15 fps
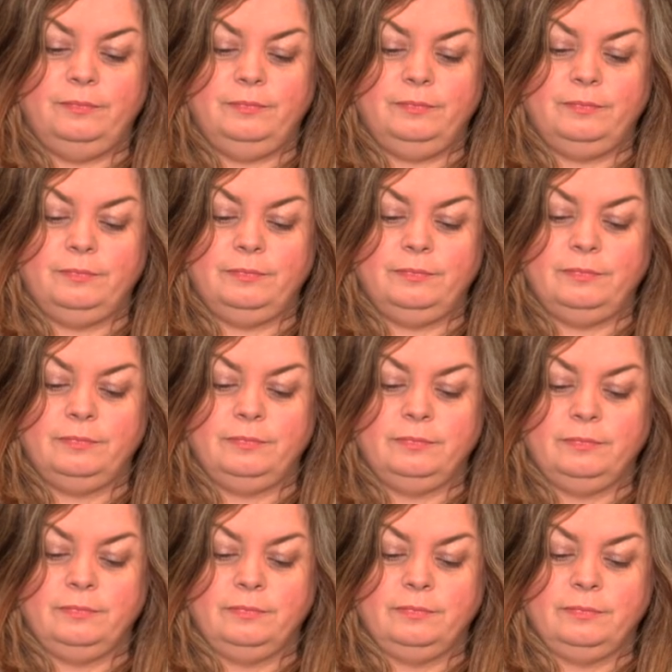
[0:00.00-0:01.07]

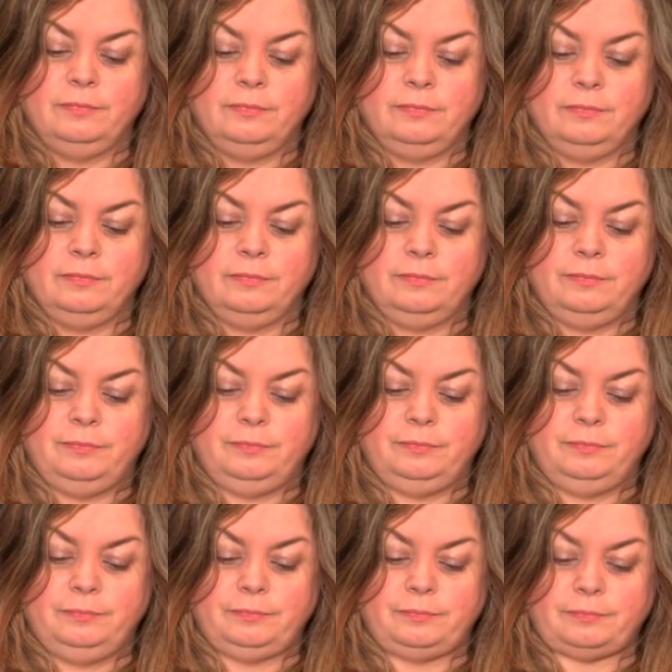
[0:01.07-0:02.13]

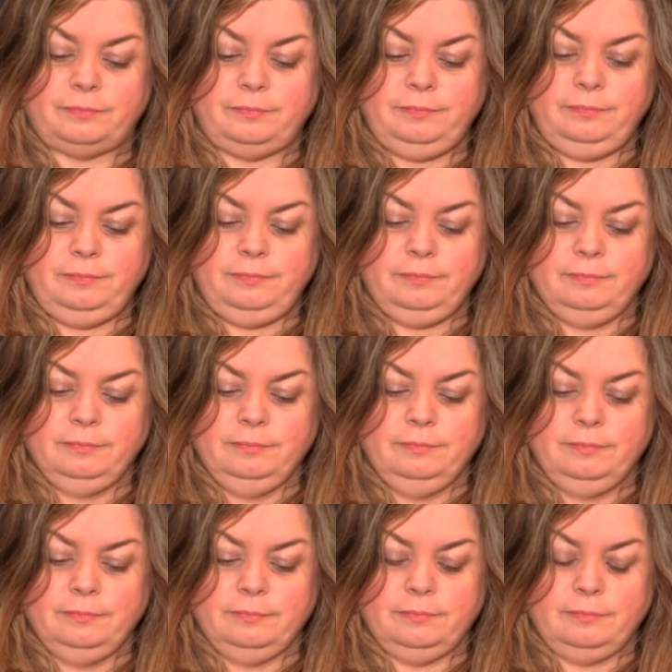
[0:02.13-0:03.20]

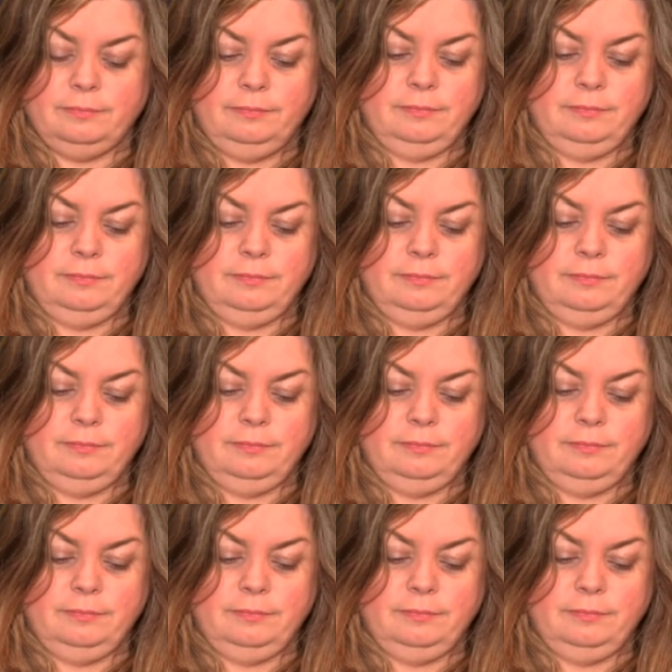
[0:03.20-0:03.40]
Nothing is said.